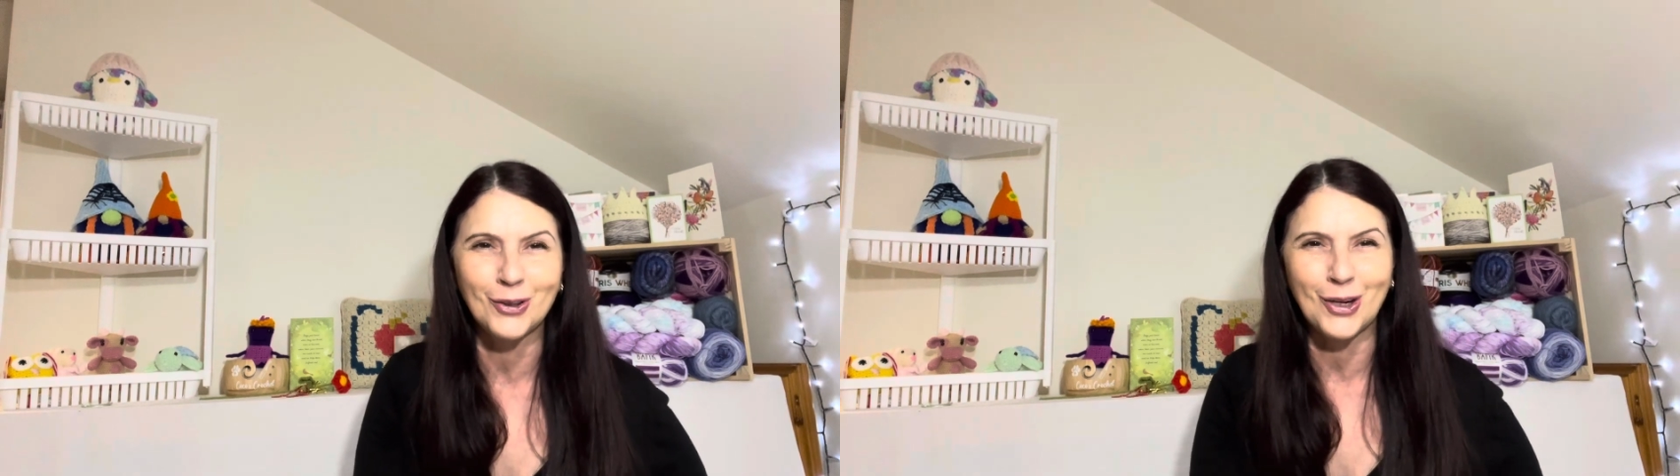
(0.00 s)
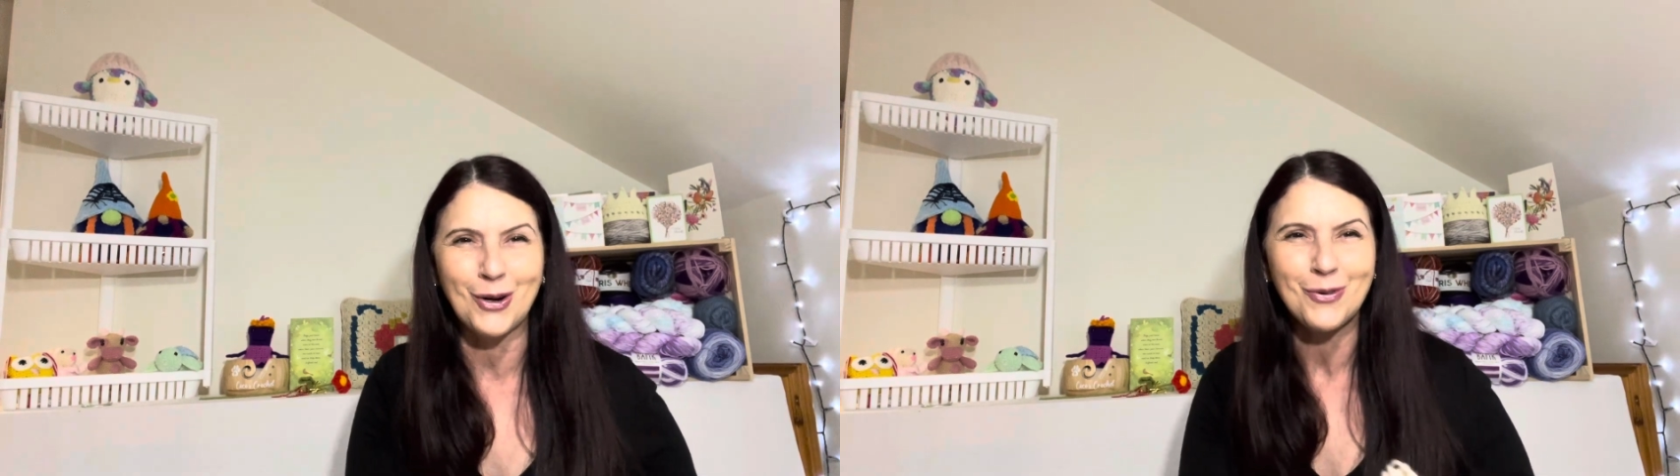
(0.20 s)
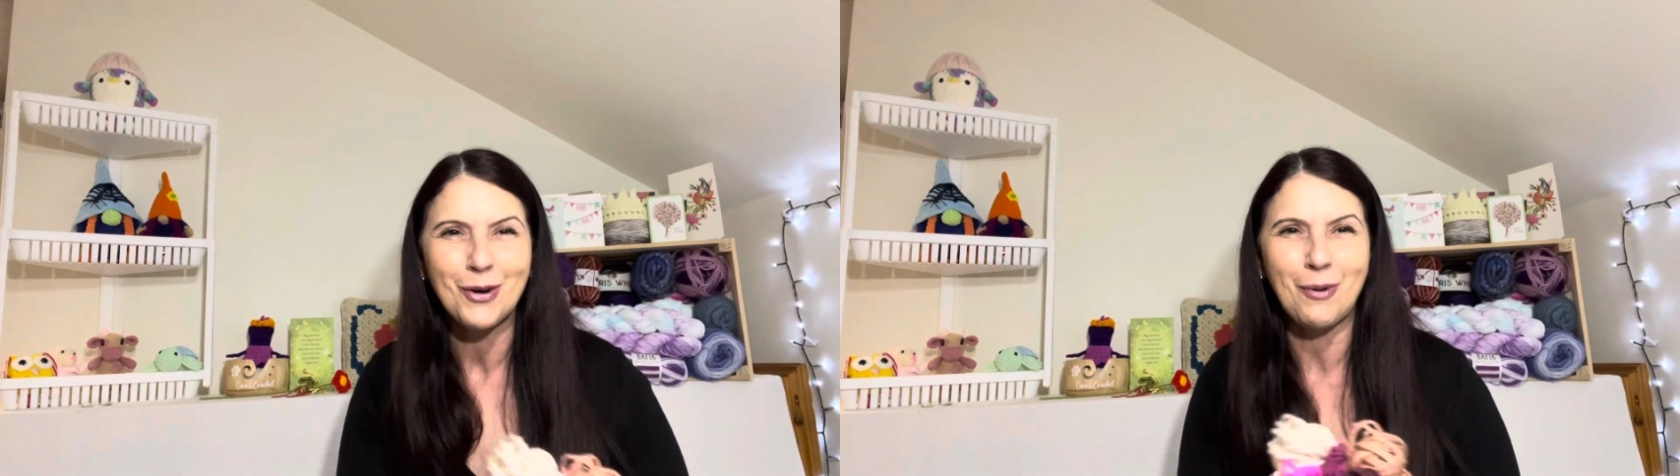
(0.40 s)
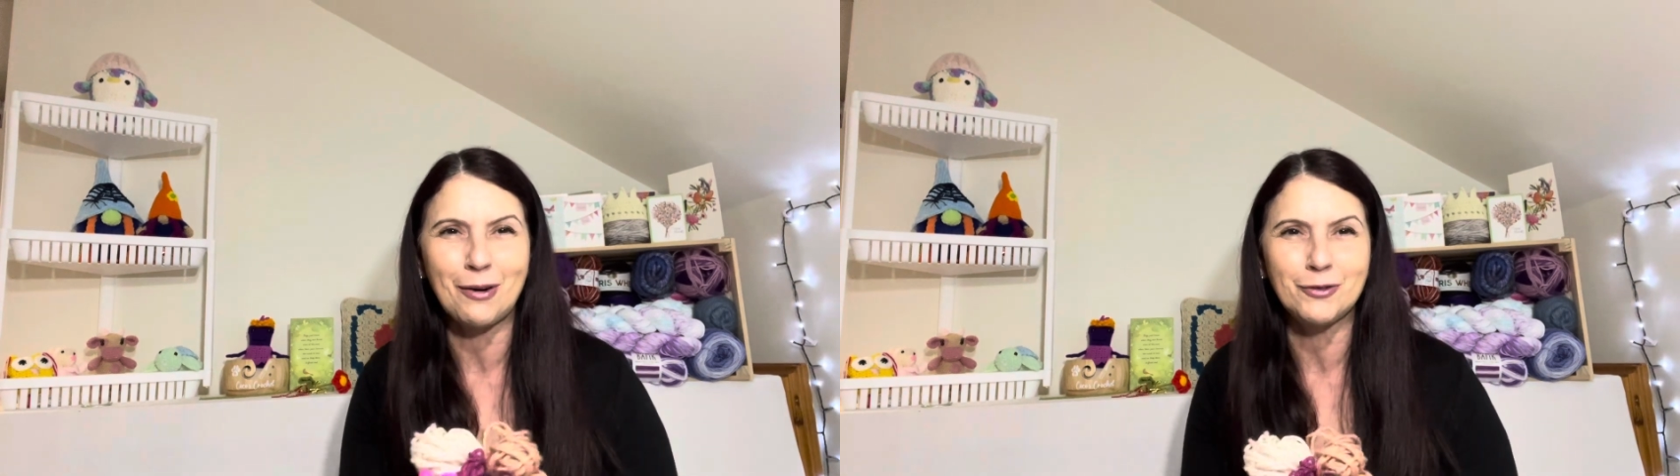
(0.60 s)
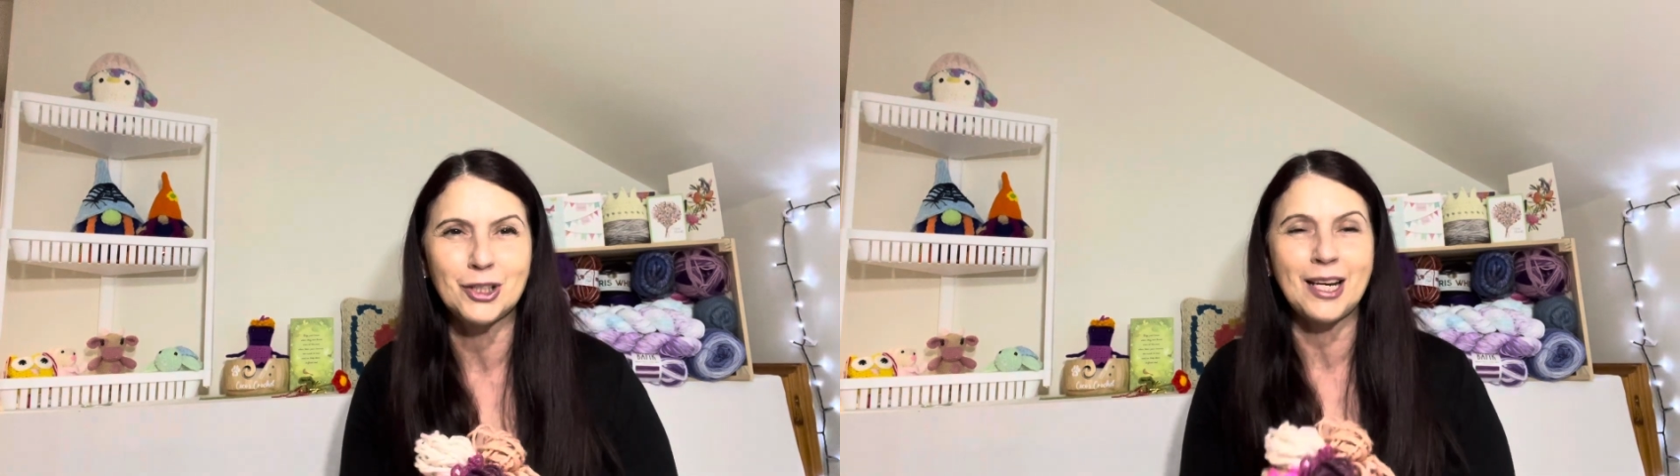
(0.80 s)
you know,
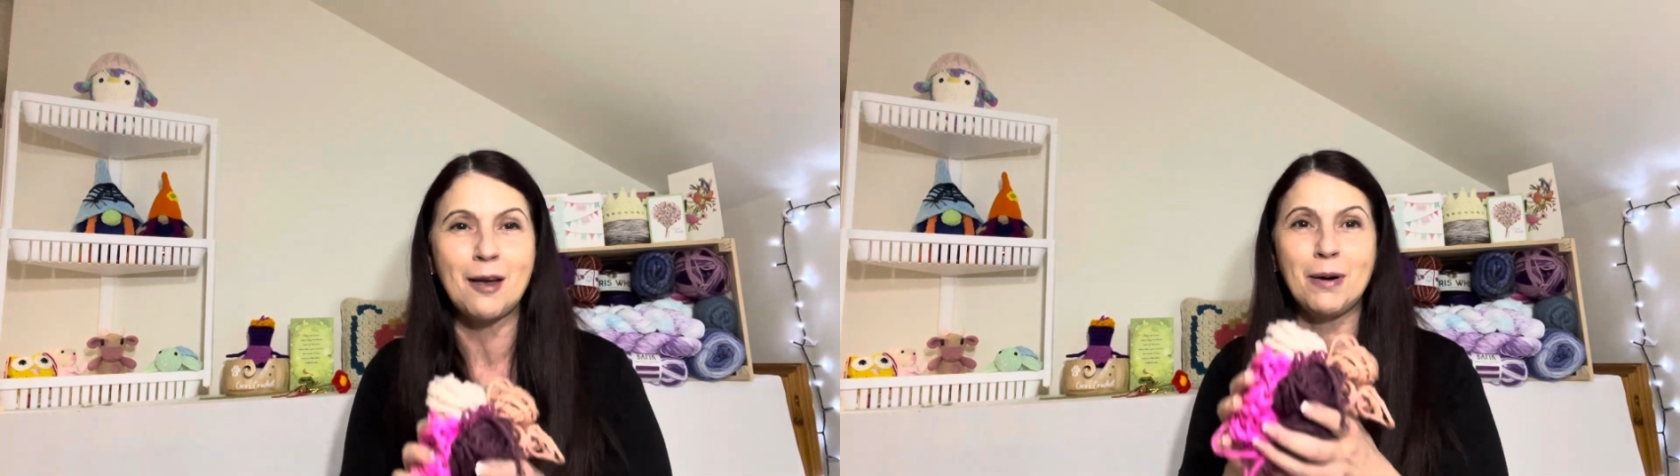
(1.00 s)
one for today.